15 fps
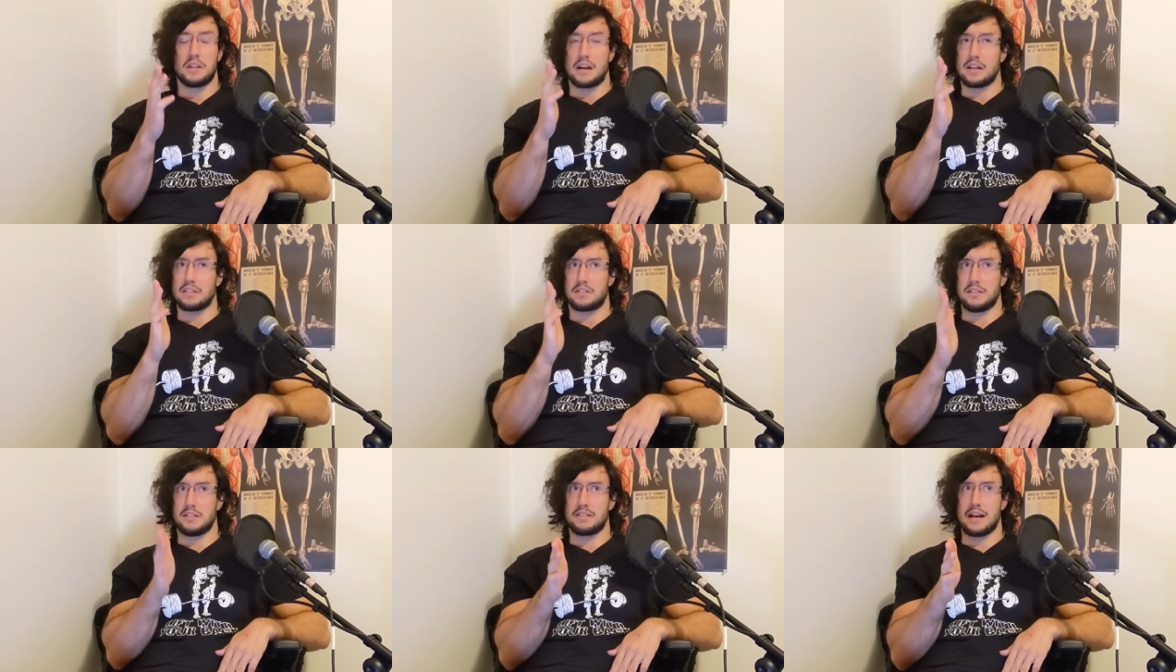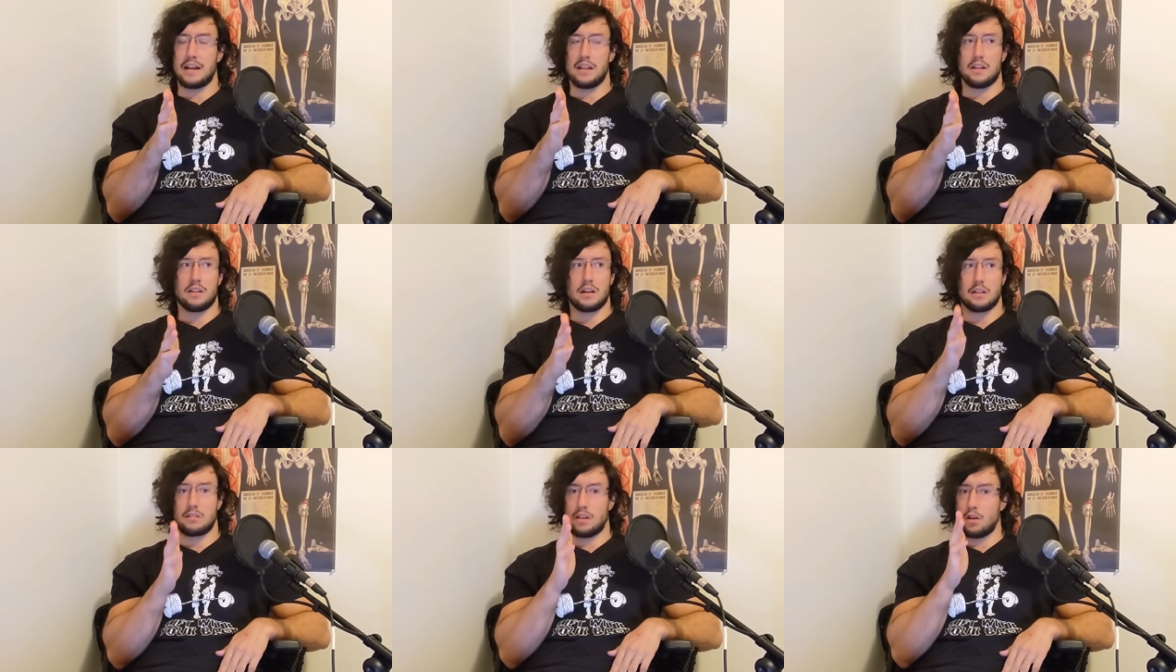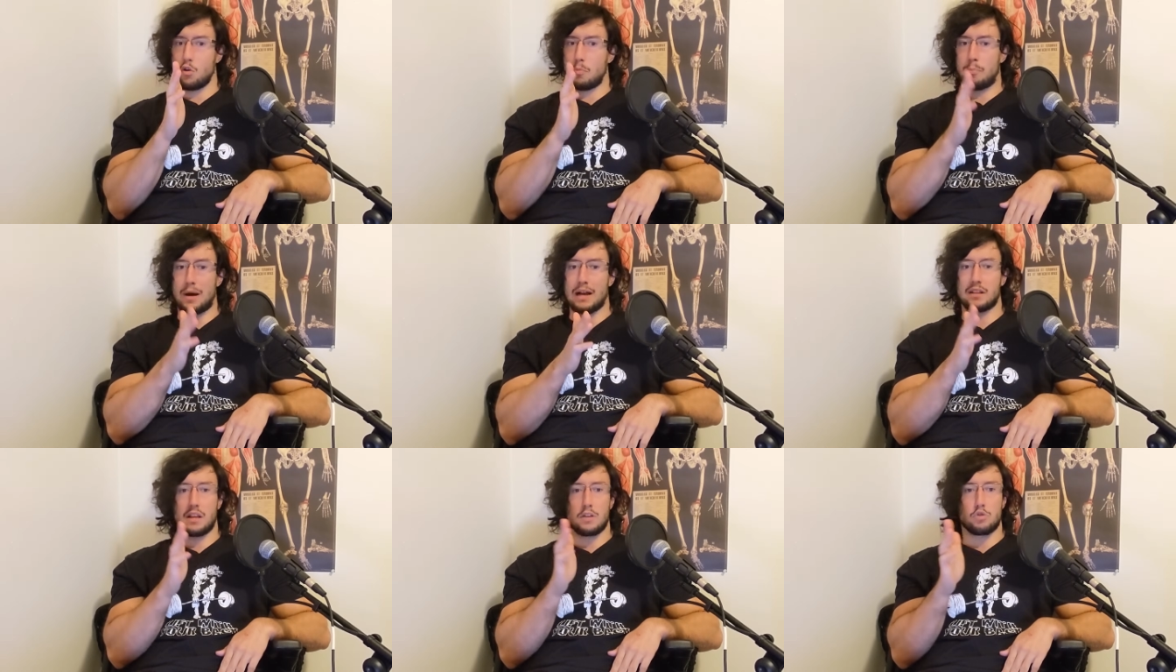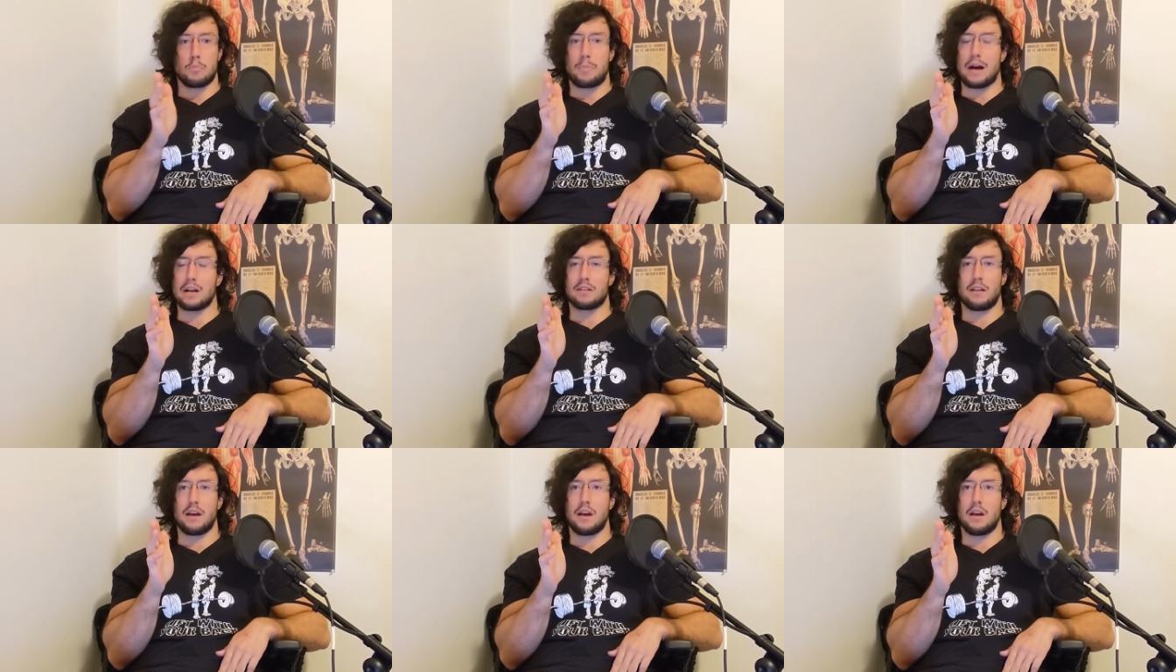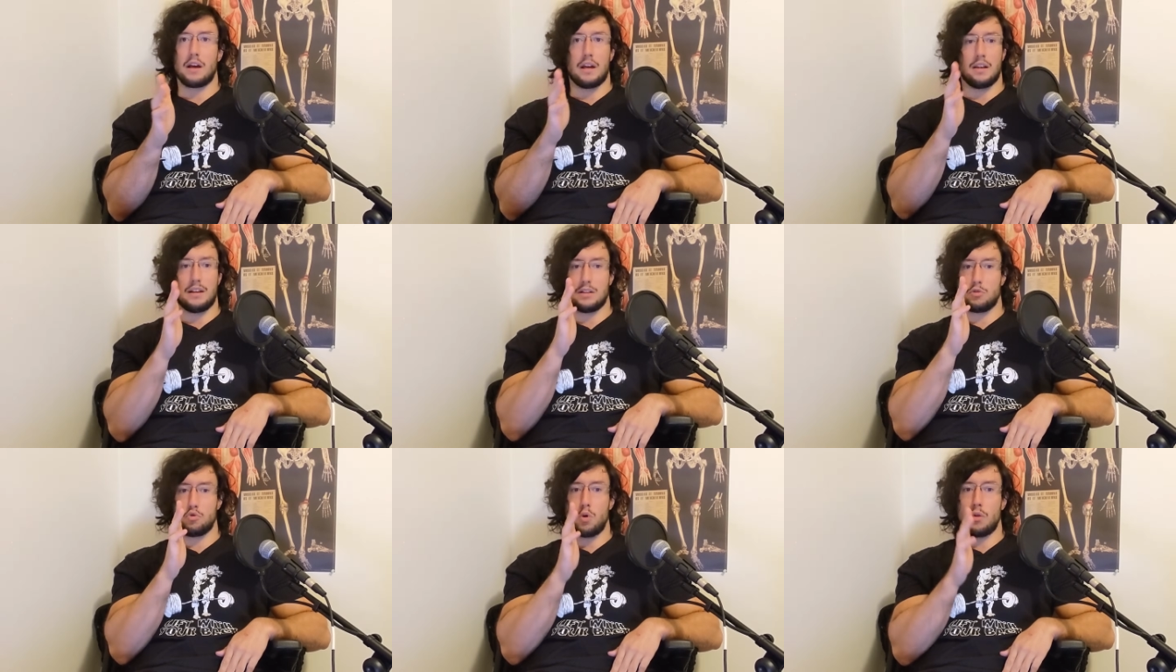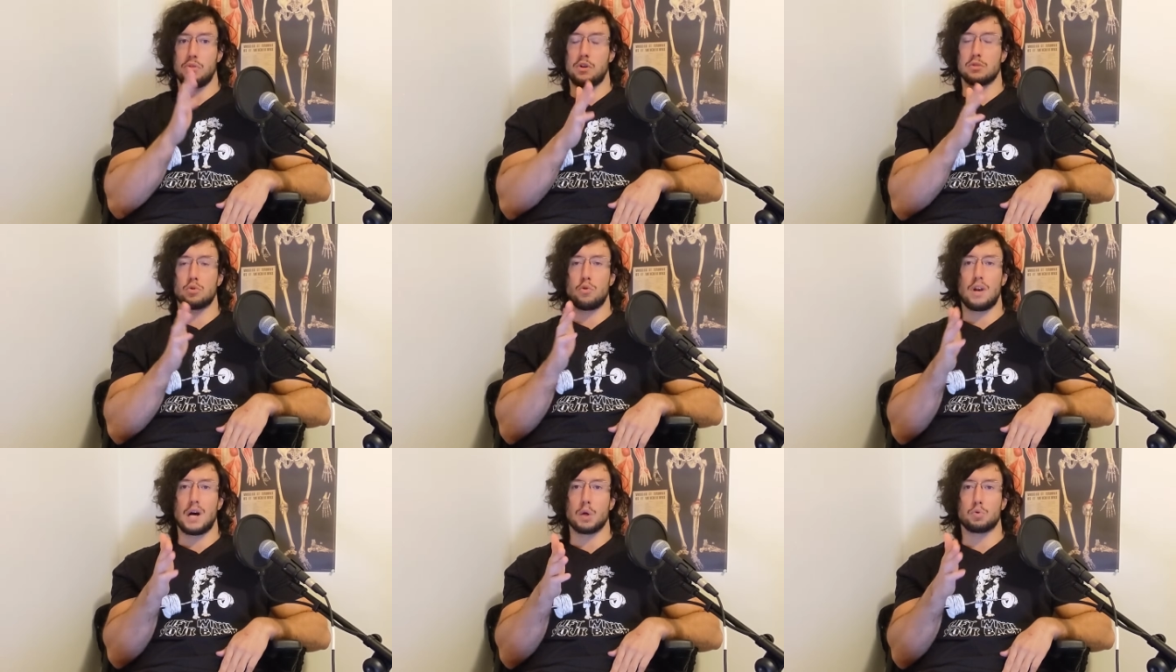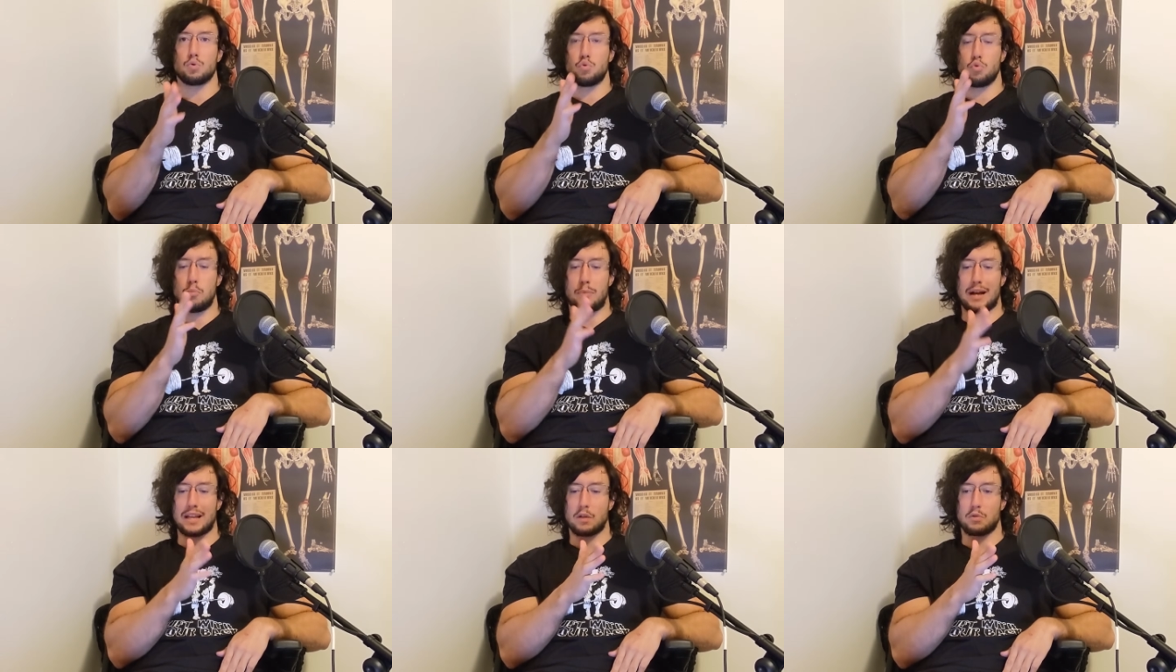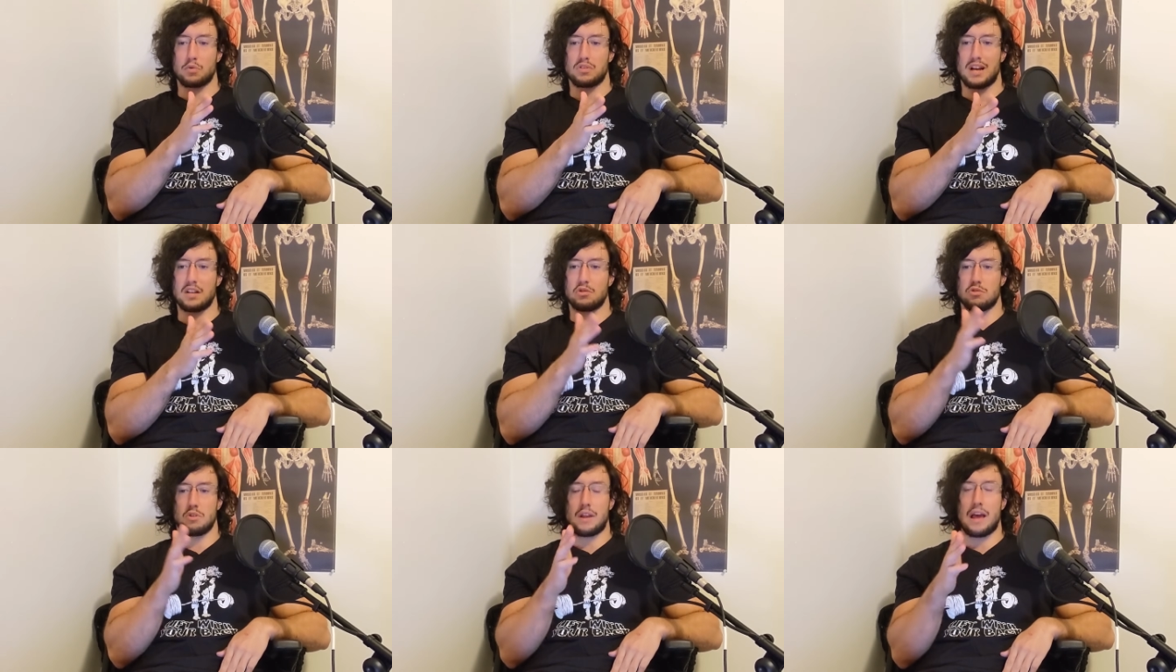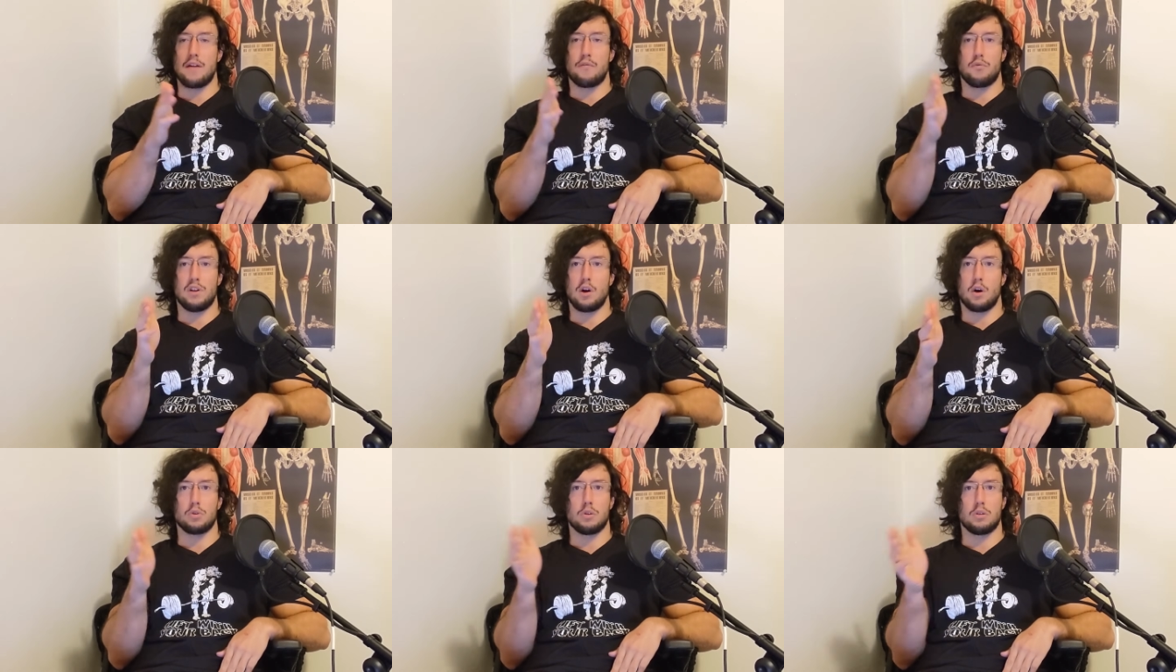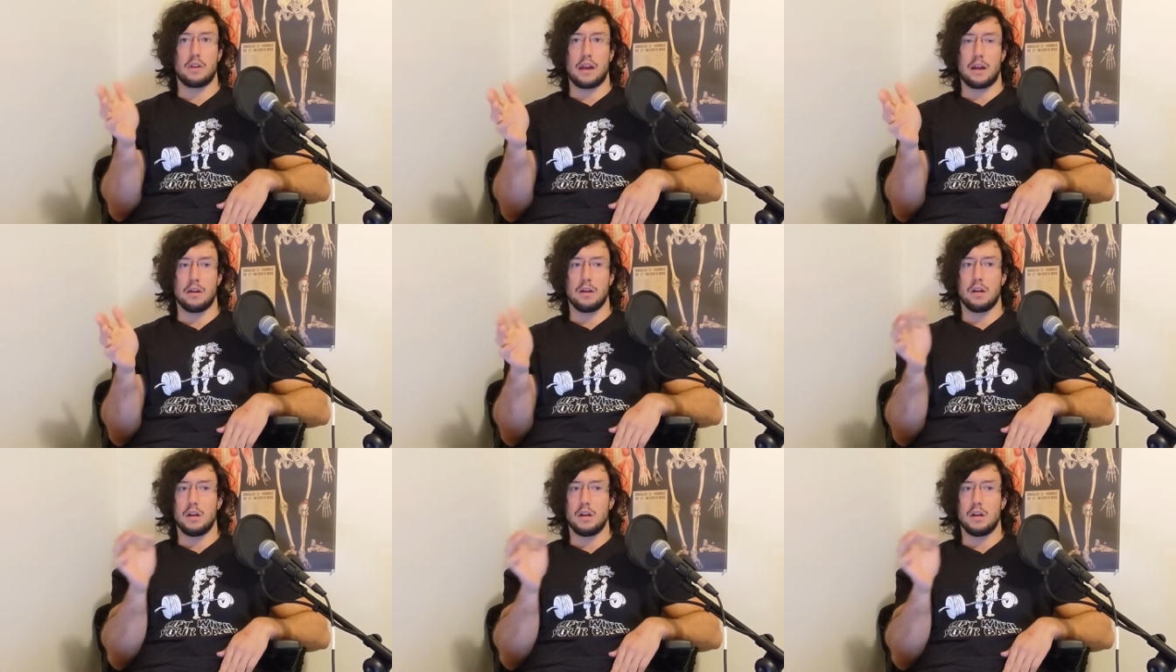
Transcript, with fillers: that has decided that a back day is a back day and that you are not allowed to do back exercises on every other day.